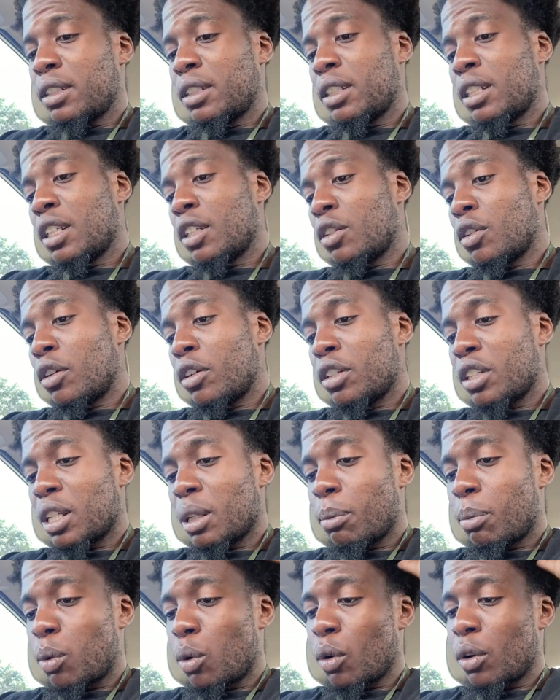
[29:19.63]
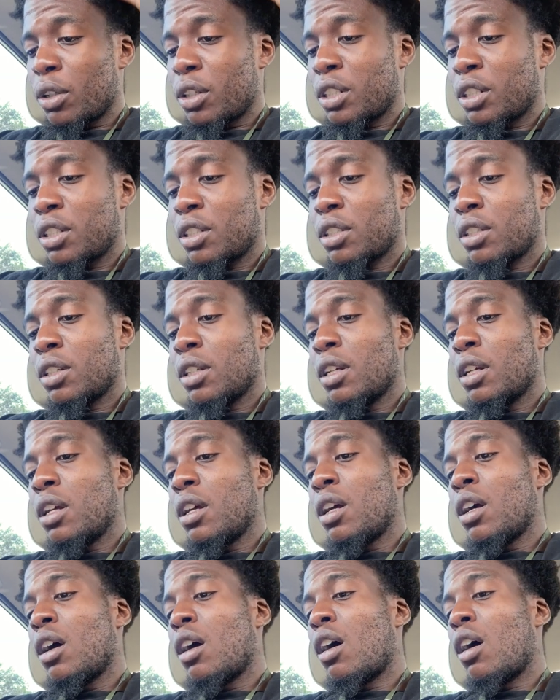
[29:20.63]
he learned the importance
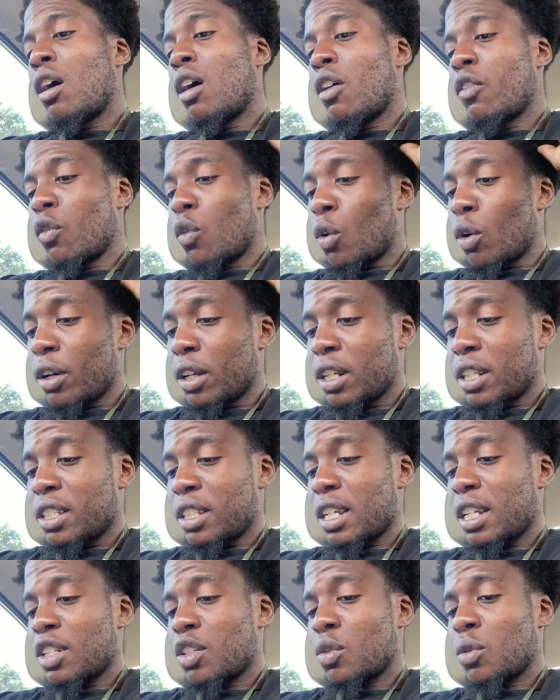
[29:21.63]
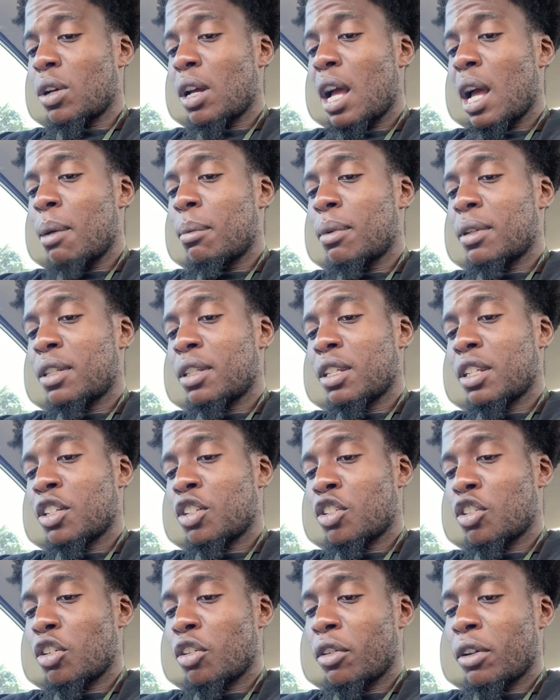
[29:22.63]
of organizational habits,
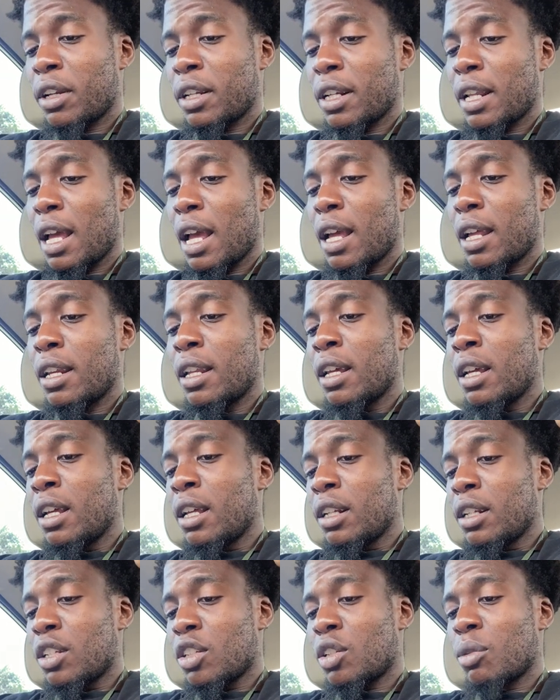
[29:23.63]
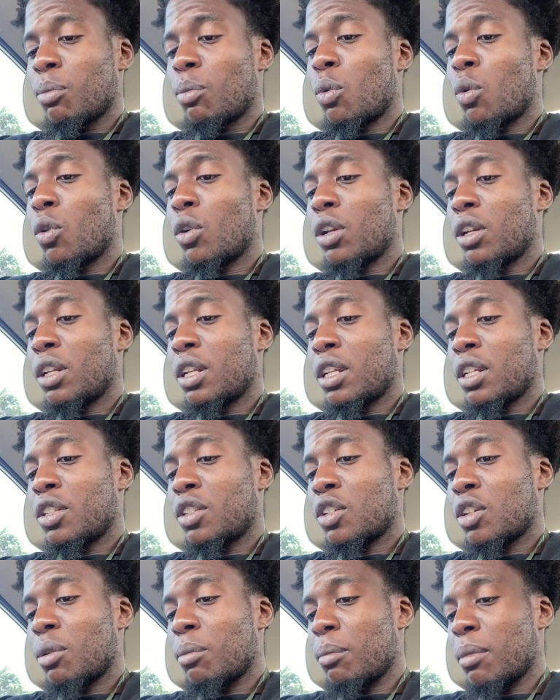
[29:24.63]
ensuring that the subordinates
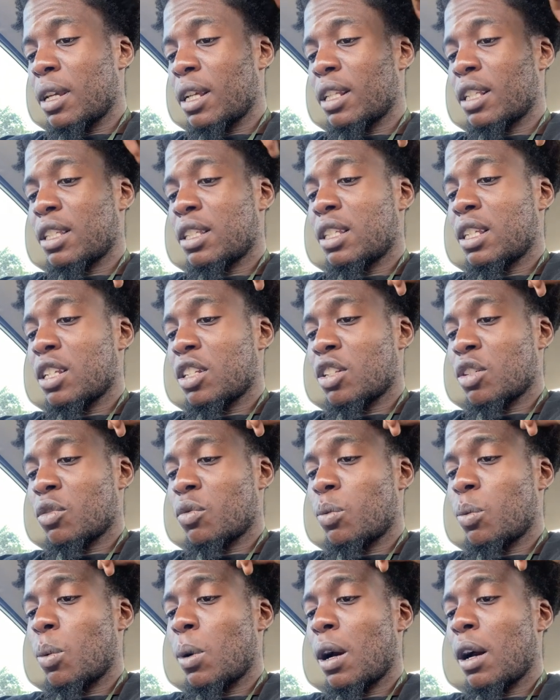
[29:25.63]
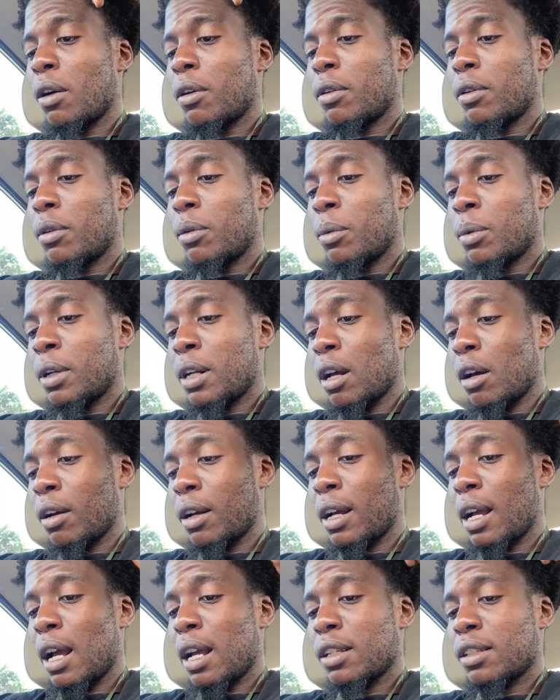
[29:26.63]
could make decisions without
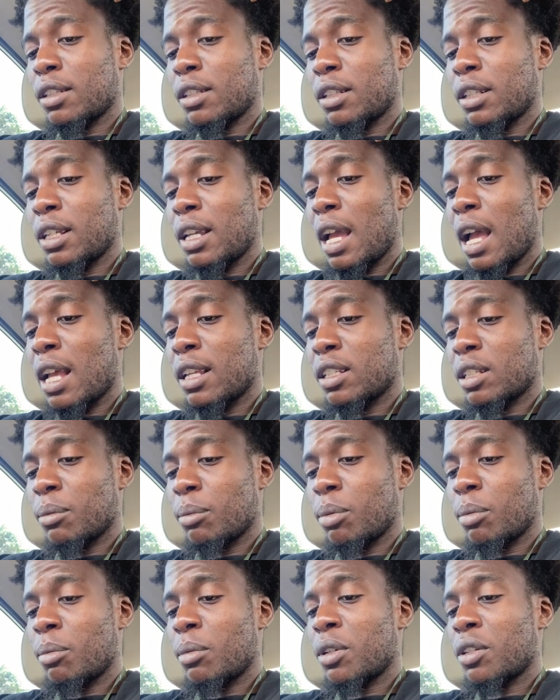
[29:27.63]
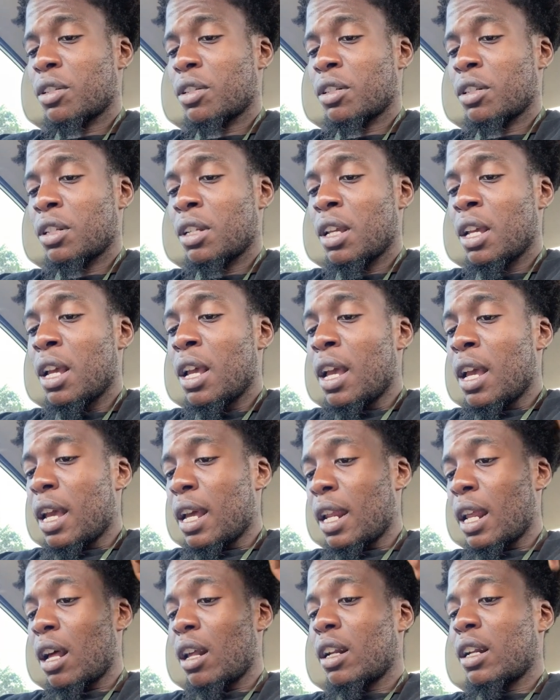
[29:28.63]
constantly asking permission,
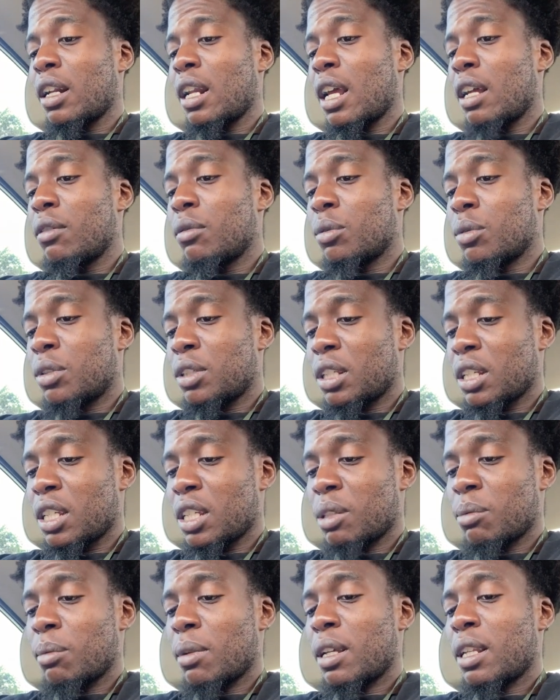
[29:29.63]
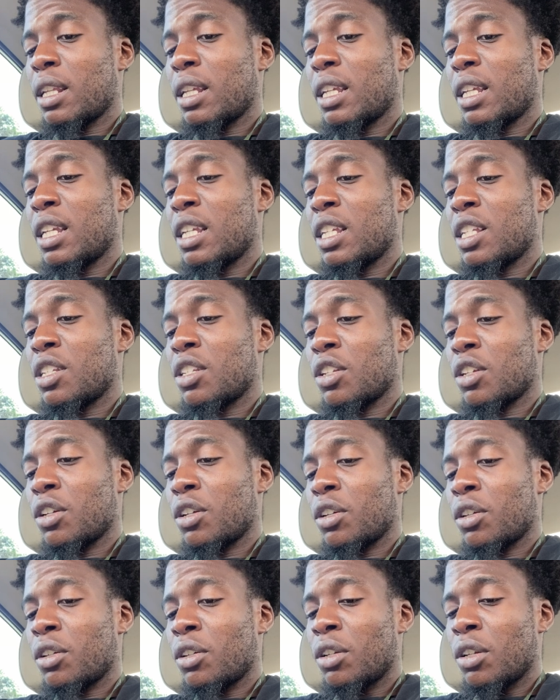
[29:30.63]
and how the night routines made it
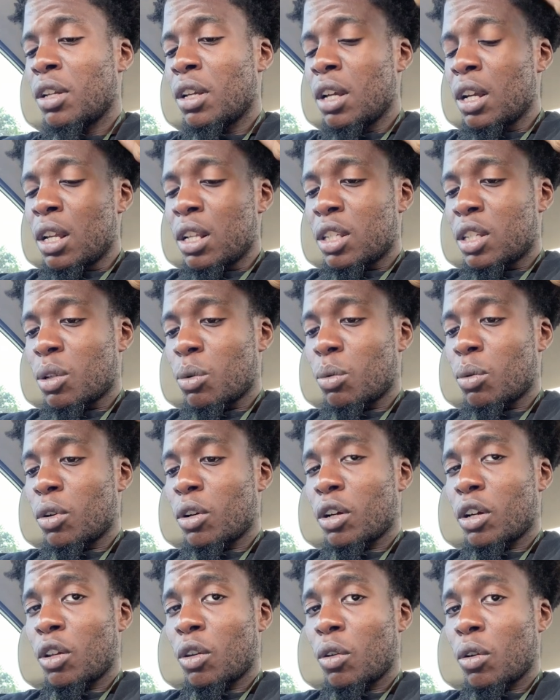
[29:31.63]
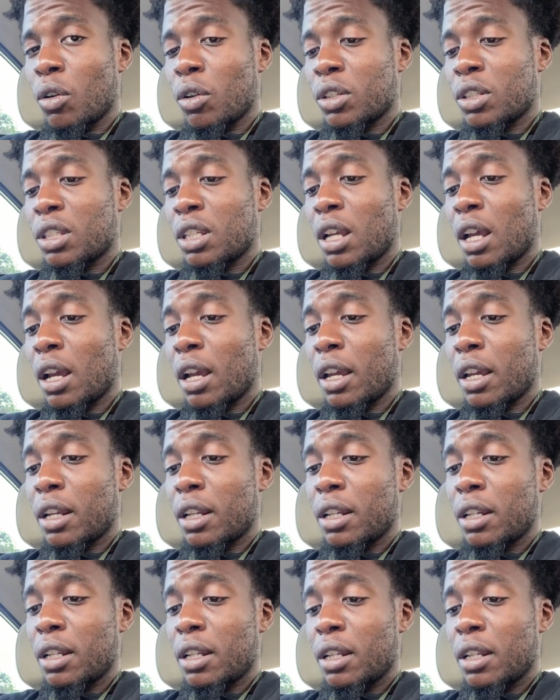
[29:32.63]
easier to work alongside.